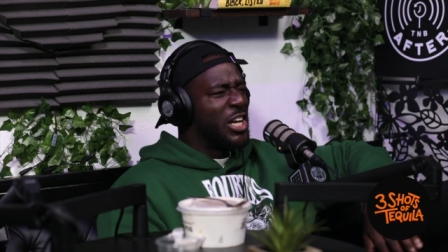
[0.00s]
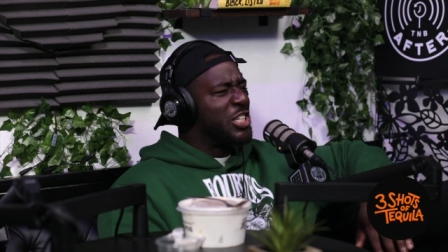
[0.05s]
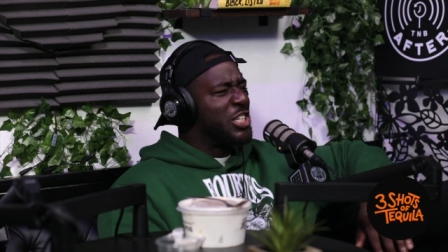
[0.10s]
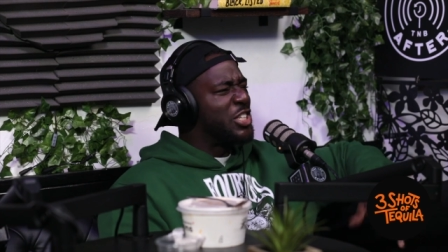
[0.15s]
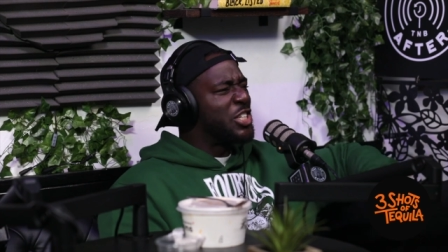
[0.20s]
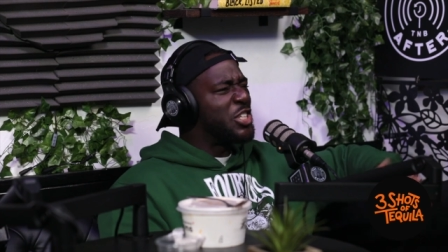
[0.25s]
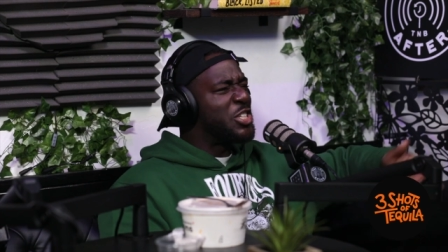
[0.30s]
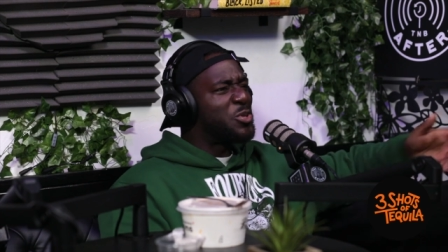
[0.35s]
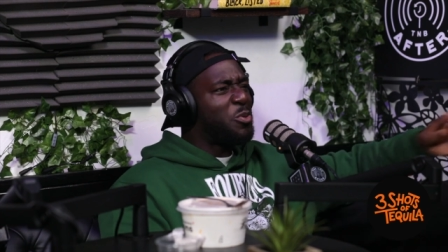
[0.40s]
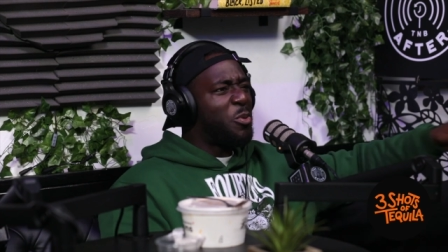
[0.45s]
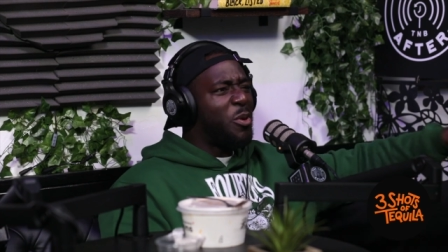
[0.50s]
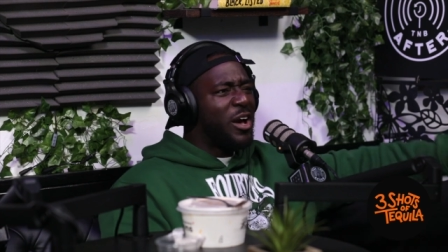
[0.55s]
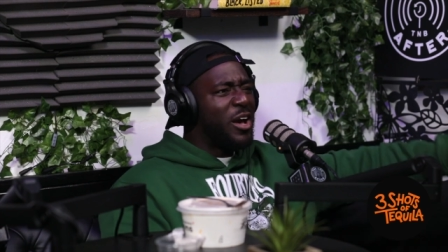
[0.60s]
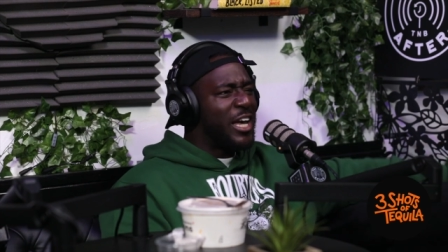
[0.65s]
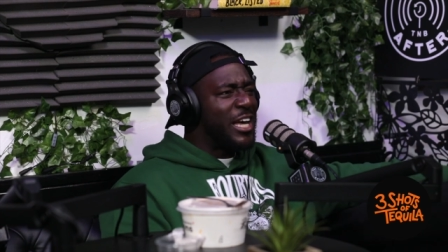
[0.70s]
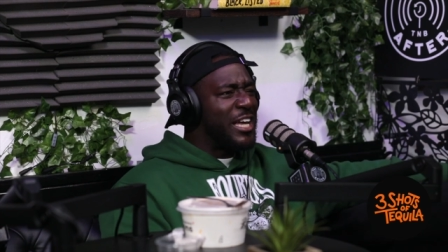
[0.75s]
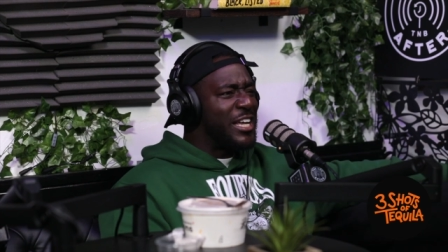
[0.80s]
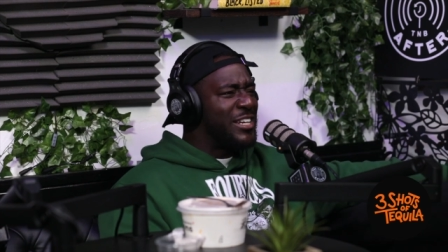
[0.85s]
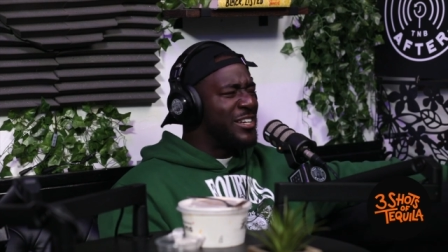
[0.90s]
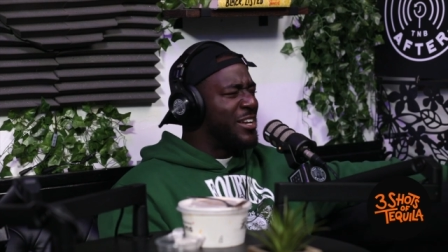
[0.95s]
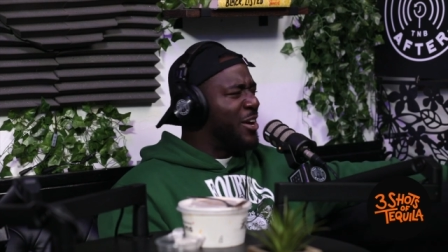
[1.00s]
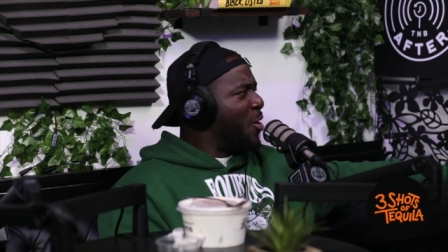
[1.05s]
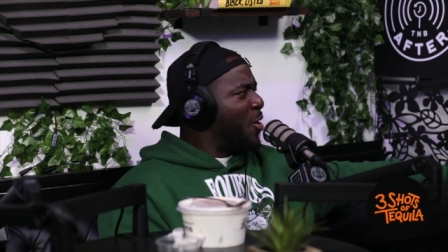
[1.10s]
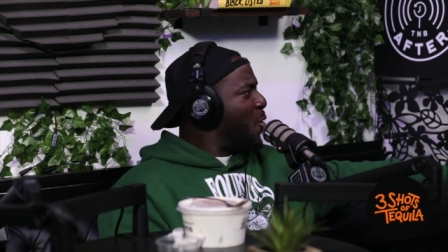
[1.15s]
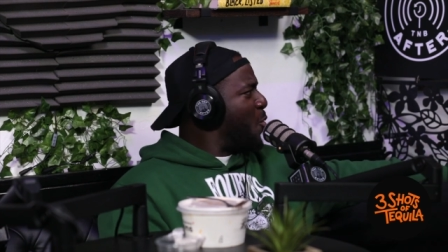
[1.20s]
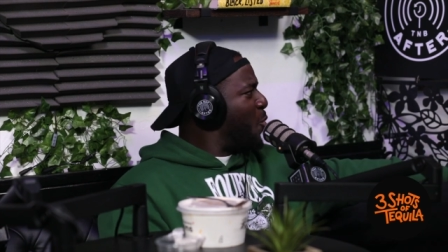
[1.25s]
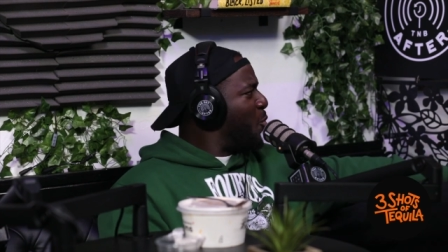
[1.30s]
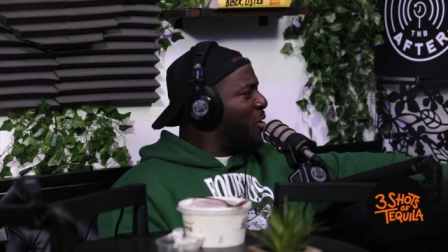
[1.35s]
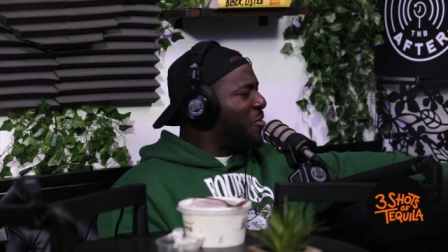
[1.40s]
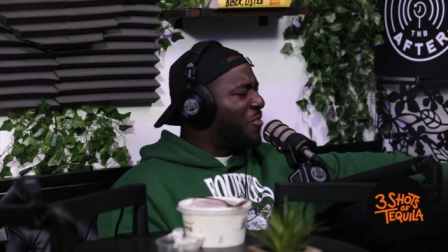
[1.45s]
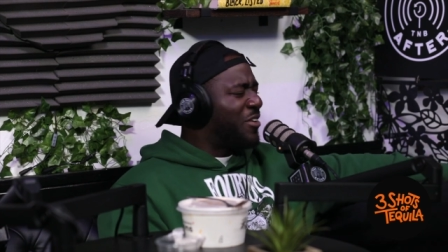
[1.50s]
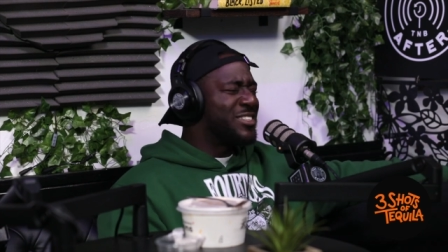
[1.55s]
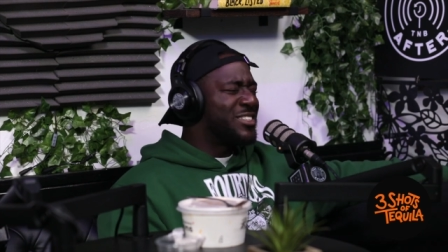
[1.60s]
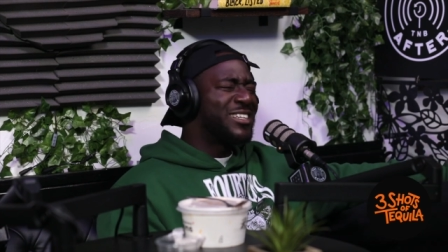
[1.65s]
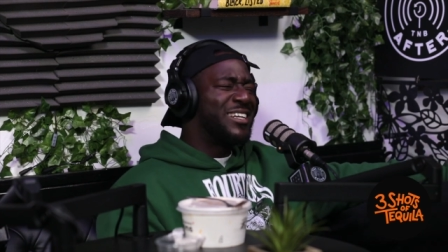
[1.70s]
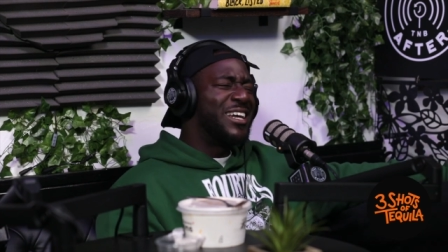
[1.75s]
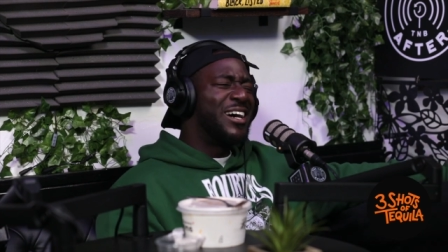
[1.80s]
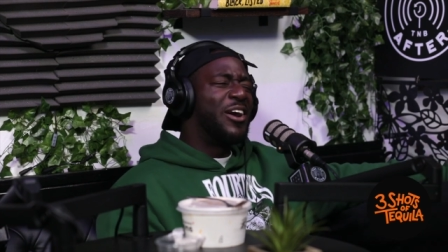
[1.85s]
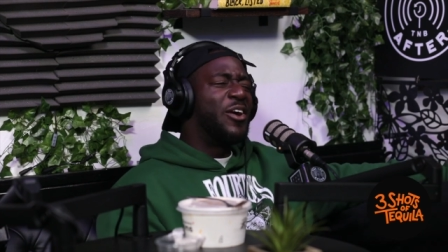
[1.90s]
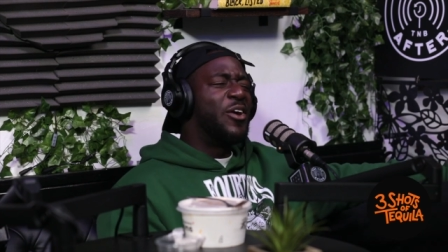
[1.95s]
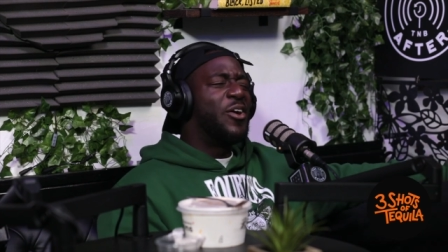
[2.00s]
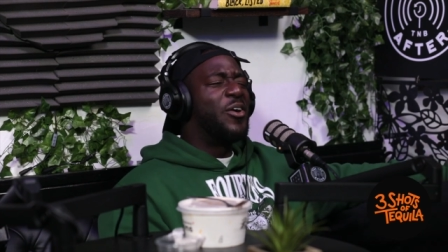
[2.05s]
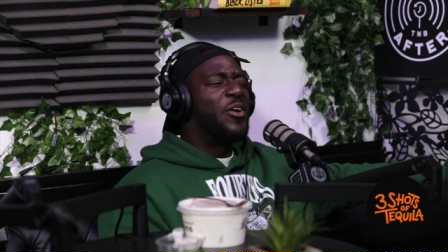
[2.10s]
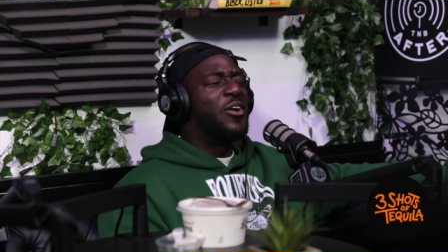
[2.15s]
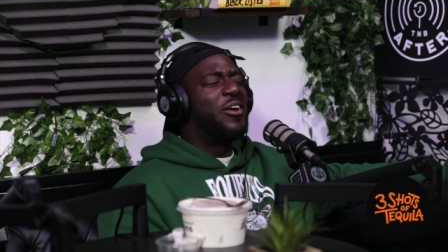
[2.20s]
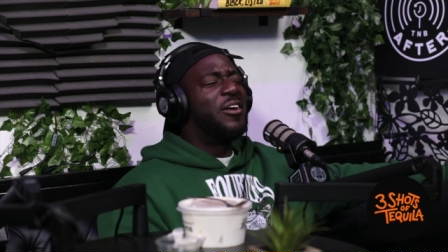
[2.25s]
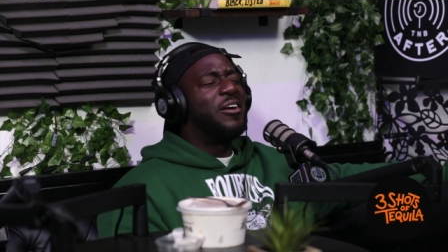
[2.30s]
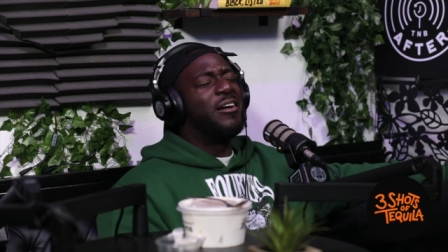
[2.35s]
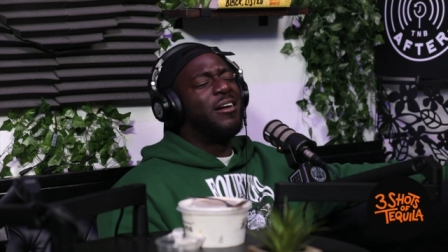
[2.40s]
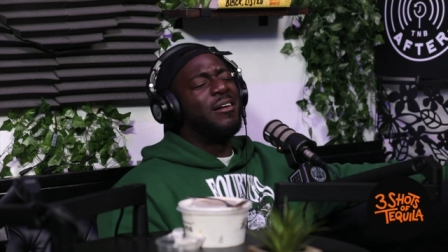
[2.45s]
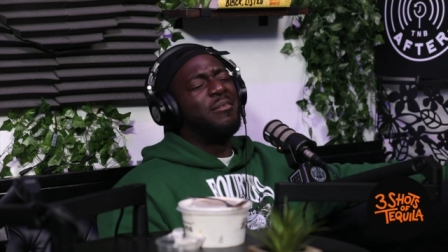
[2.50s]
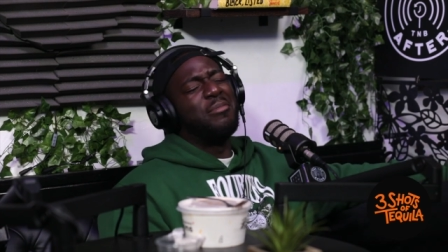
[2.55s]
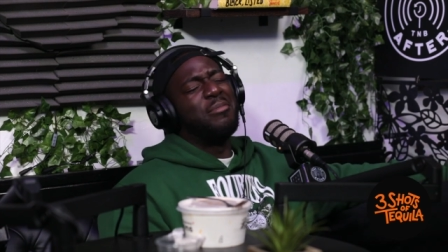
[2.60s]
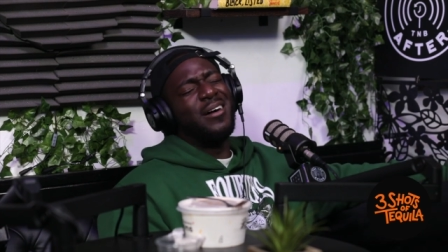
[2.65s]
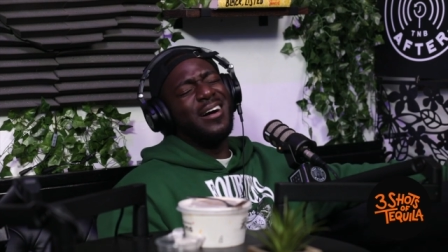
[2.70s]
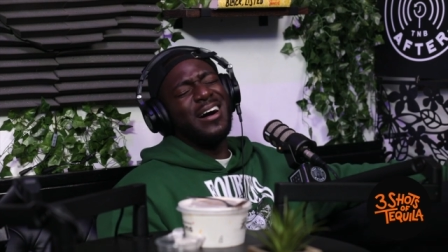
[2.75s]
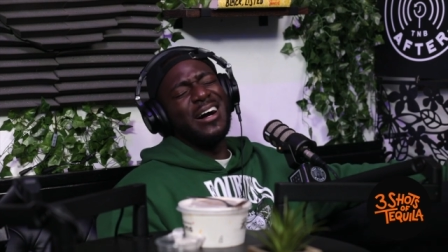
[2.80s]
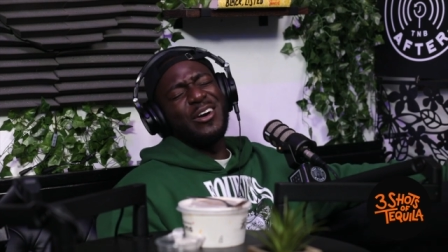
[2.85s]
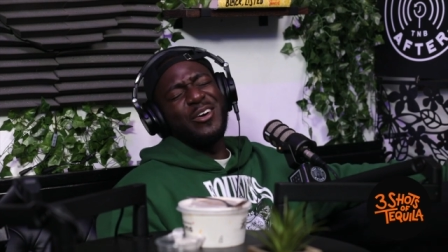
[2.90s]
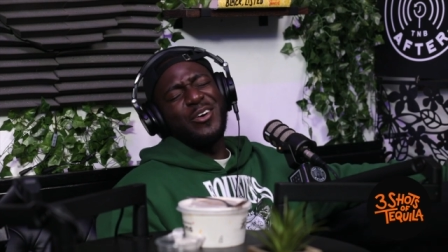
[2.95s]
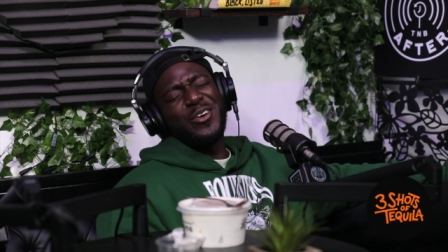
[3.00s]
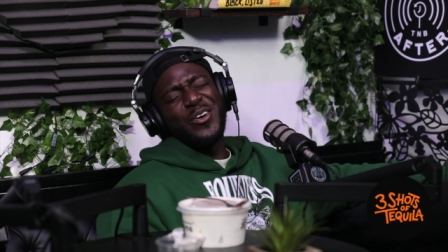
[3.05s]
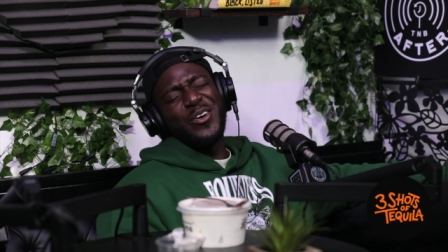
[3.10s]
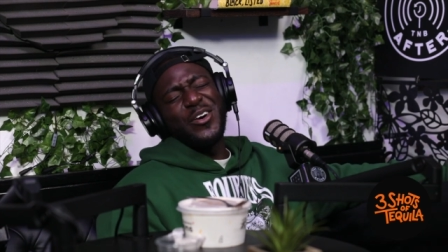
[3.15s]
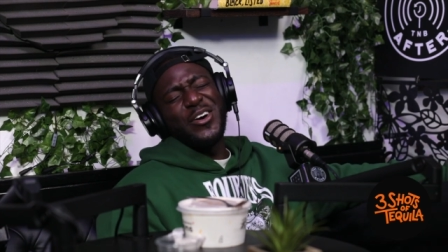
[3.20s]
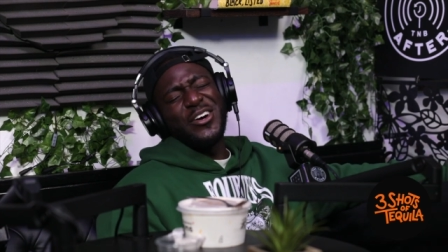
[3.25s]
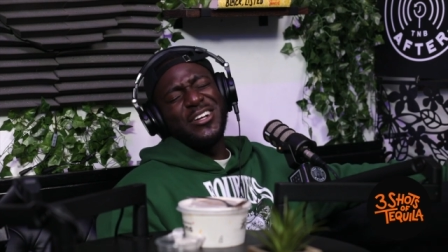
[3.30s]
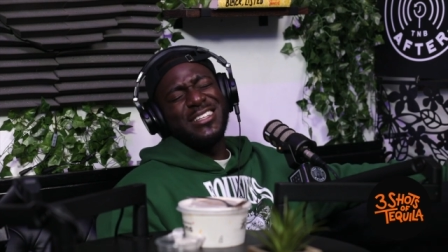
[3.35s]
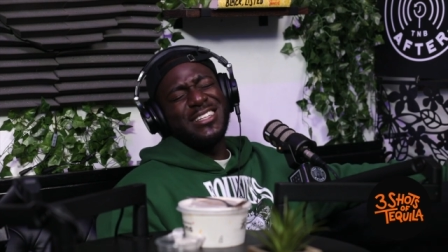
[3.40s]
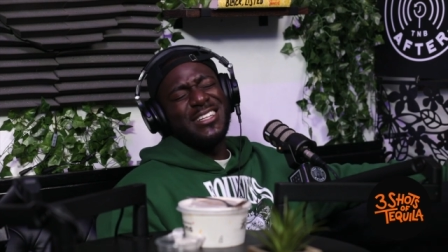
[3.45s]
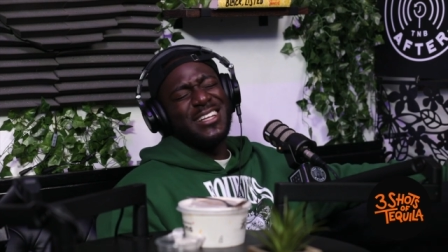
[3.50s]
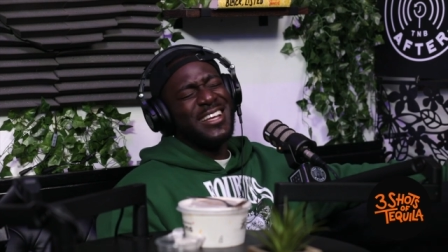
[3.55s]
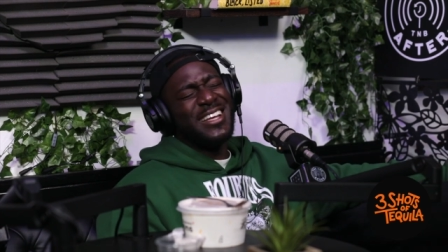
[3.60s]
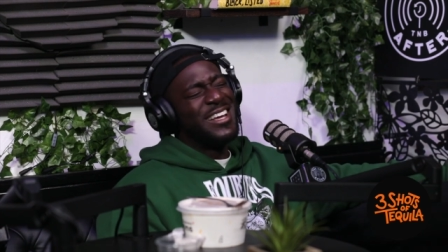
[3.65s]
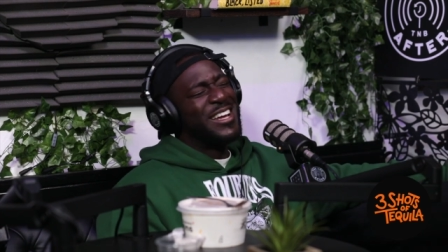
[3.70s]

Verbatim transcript: She's twerking all of us are like, oh my God.